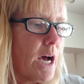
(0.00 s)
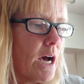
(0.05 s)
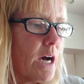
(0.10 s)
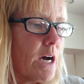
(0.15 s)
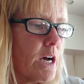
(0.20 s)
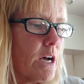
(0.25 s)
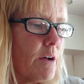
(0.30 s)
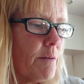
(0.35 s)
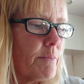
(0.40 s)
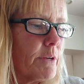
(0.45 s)

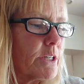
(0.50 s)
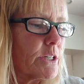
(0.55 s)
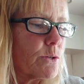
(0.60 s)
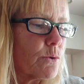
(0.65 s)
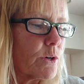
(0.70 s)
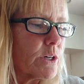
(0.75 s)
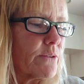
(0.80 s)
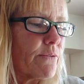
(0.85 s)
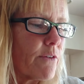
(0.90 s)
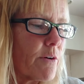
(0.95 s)
The
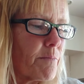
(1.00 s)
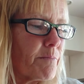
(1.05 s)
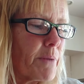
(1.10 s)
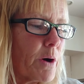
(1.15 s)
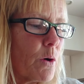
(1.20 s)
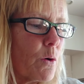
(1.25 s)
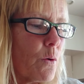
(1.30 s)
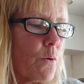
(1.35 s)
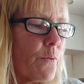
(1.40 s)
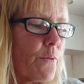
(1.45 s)
source for
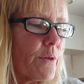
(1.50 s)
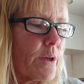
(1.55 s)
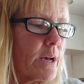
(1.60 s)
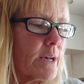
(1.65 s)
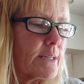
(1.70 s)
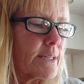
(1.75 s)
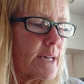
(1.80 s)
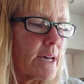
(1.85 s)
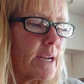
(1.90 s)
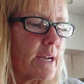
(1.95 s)
both
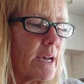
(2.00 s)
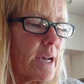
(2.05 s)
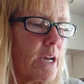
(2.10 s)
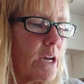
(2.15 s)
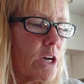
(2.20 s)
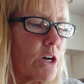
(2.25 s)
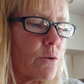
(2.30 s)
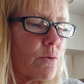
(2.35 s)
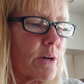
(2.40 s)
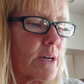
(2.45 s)
is going to
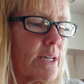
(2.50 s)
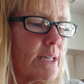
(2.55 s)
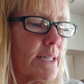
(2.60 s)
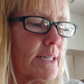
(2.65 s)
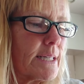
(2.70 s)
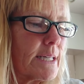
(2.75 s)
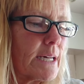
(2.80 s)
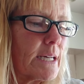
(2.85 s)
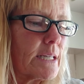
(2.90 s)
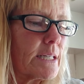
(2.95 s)

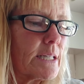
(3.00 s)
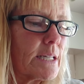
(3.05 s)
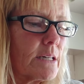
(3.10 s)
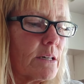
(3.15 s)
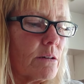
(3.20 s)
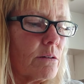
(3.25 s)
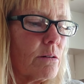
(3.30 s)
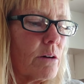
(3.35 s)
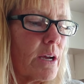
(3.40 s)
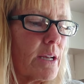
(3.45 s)
increase
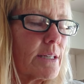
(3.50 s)
until